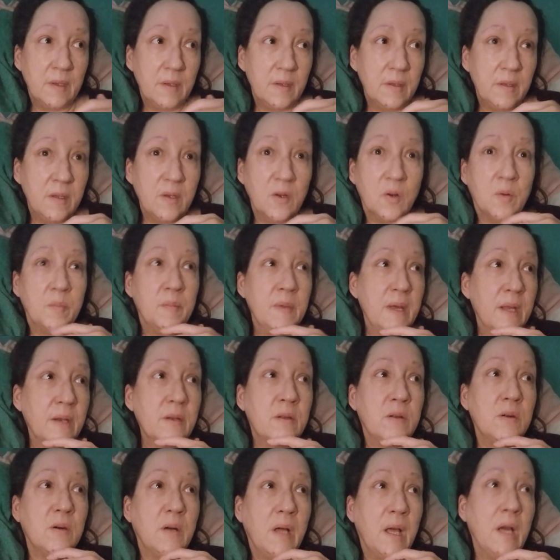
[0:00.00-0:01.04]
you know,
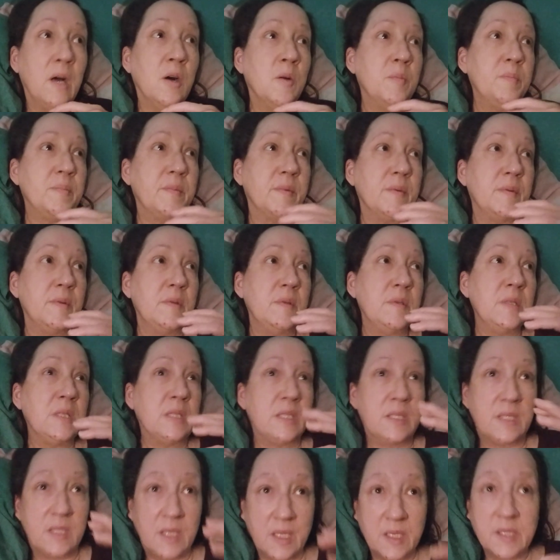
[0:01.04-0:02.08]
medical help.
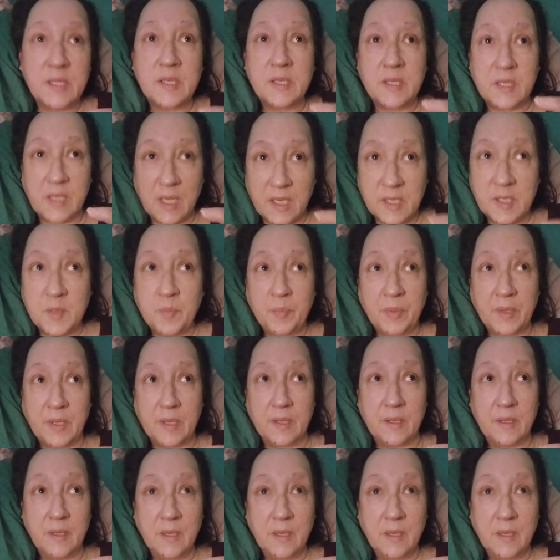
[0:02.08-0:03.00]
This desperate